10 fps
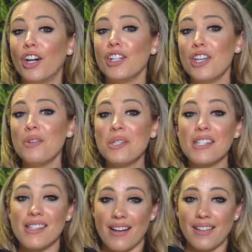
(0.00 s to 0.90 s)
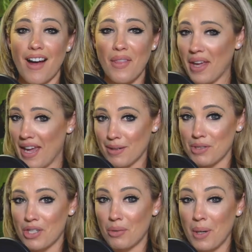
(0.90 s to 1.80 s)
Are you stuck on the
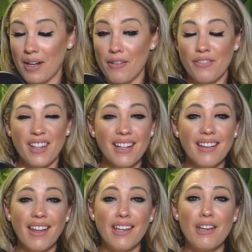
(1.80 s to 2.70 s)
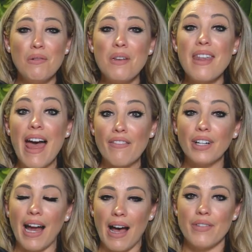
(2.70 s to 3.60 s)
hamster wheel, feeling like you
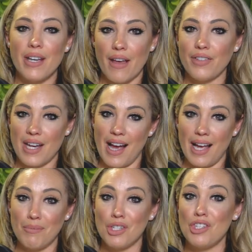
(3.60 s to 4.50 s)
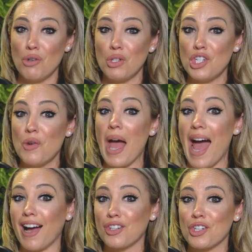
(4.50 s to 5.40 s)
never have enough time to do what you
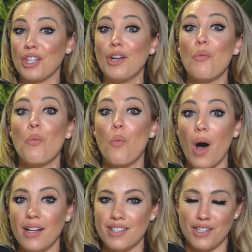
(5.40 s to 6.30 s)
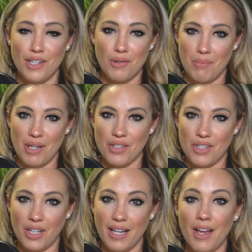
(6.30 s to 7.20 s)
actually want to do in
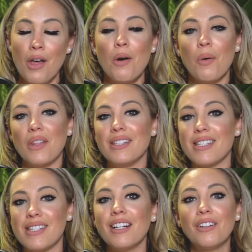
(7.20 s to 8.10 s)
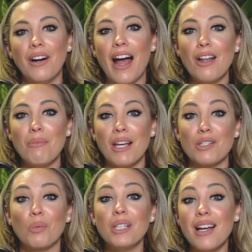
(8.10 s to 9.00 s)
ministry? Well, then stick around
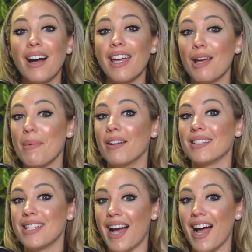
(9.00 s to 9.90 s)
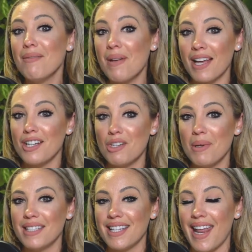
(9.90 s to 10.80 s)
because we're talking about time
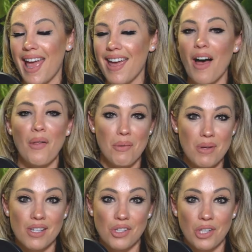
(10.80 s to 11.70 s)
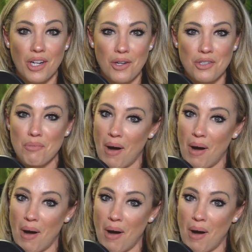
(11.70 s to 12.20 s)
management today on the Ministry Coach